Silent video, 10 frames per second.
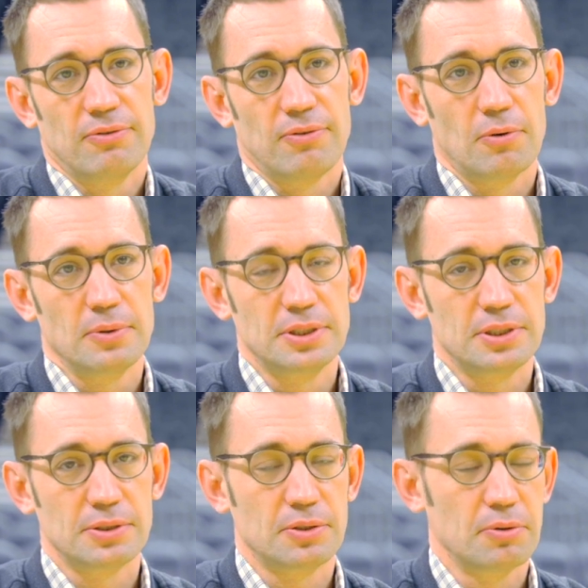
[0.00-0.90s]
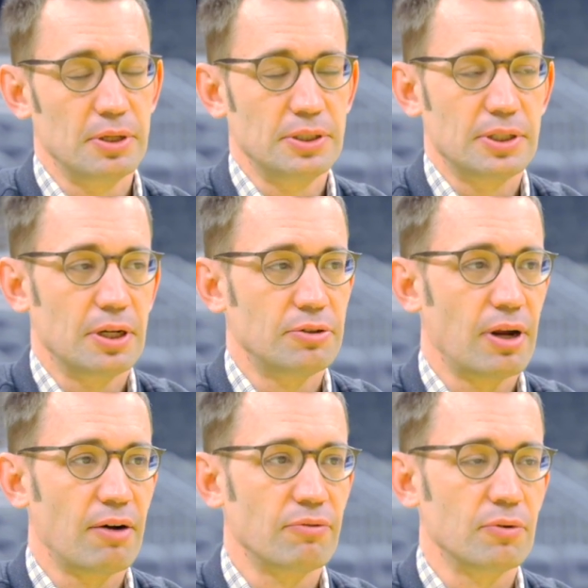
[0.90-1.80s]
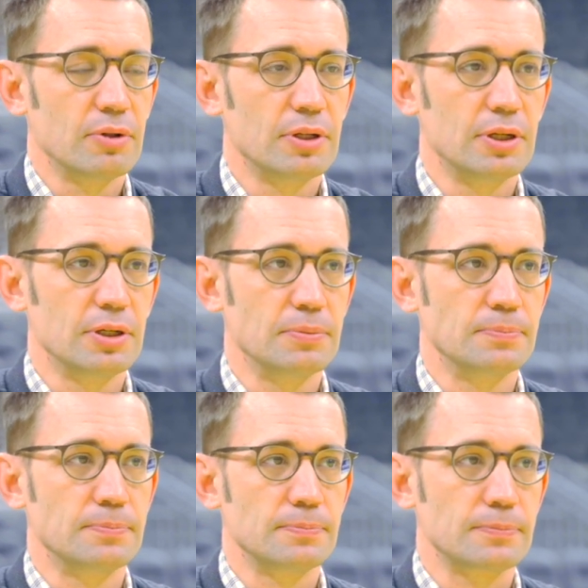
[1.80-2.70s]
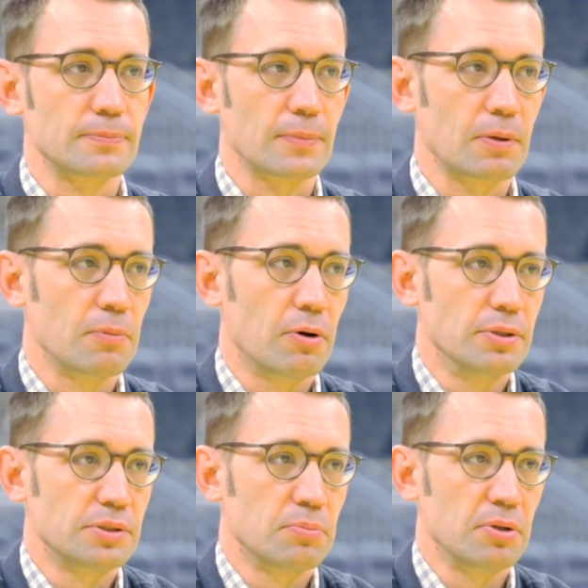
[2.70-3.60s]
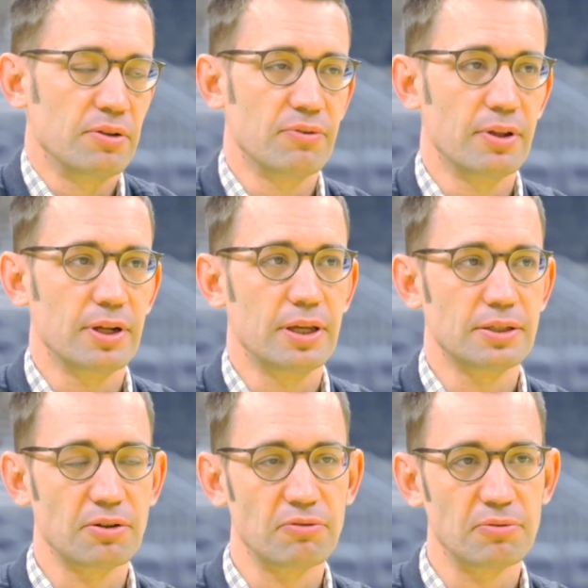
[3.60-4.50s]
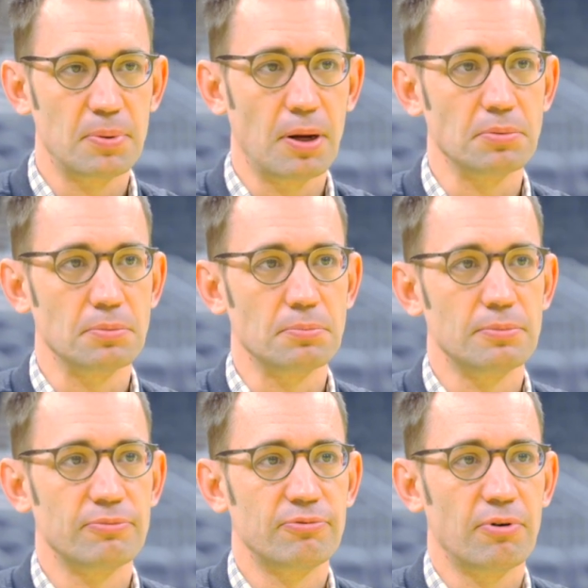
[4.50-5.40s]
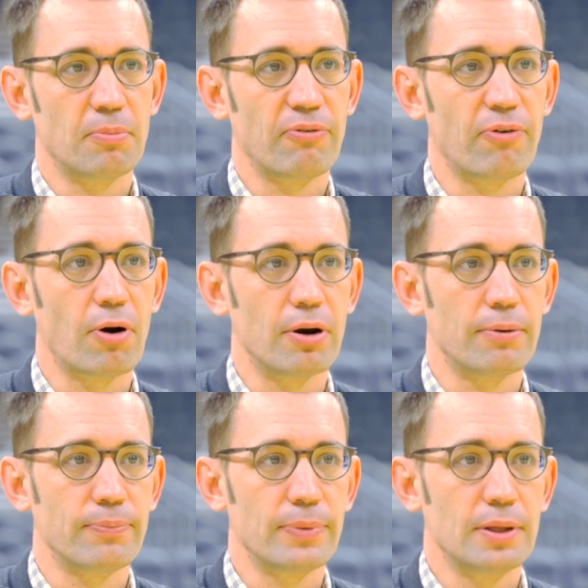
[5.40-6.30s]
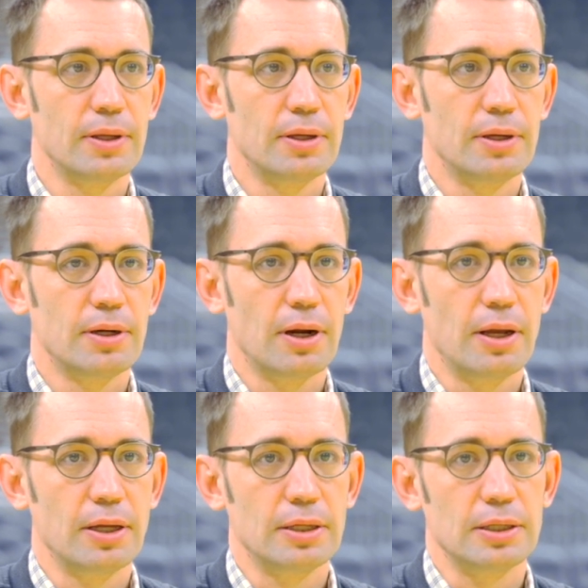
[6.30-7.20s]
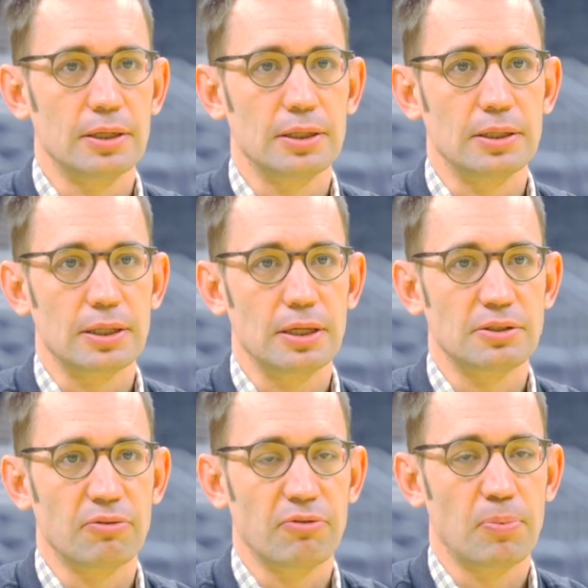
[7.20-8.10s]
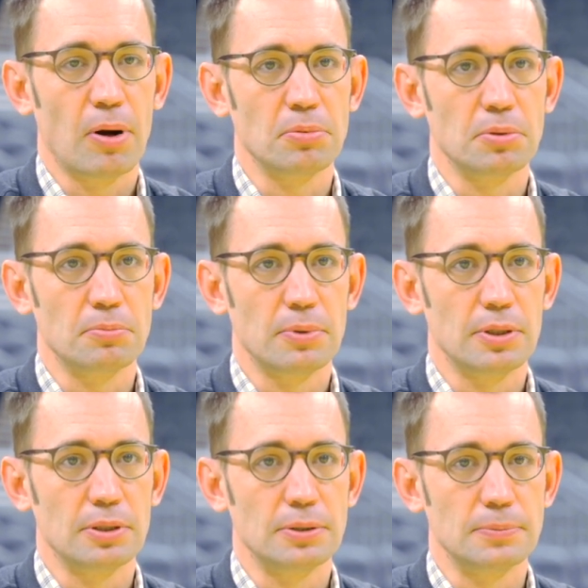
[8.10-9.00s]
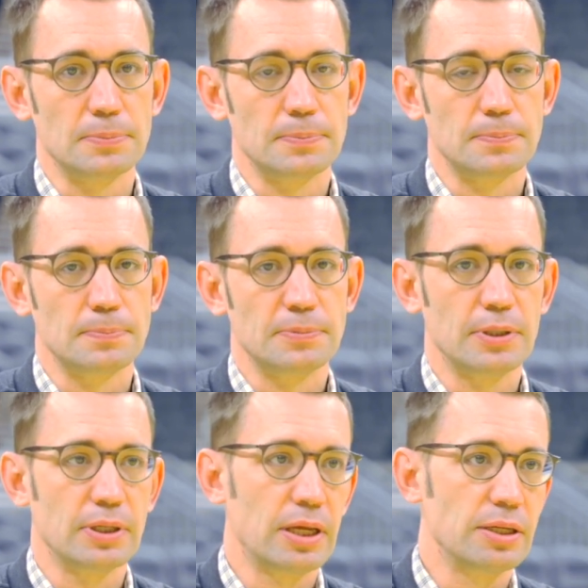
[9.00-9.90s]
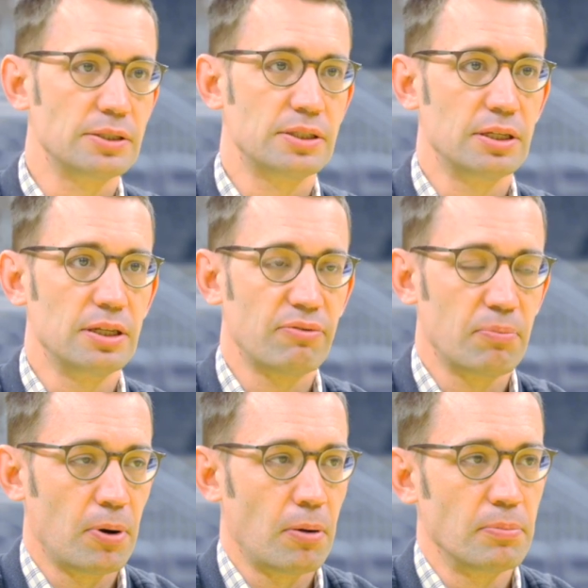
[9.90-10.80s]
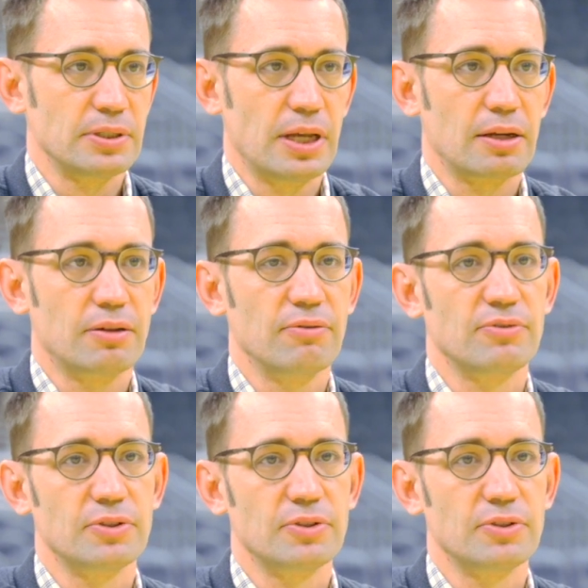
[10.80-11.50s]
I've always, it's a reason I travel. Um, I'm always a believer that I can't solve a problem from afar, right? I uh, can't solve a problem um, sitting in Kansas City if the problem is active.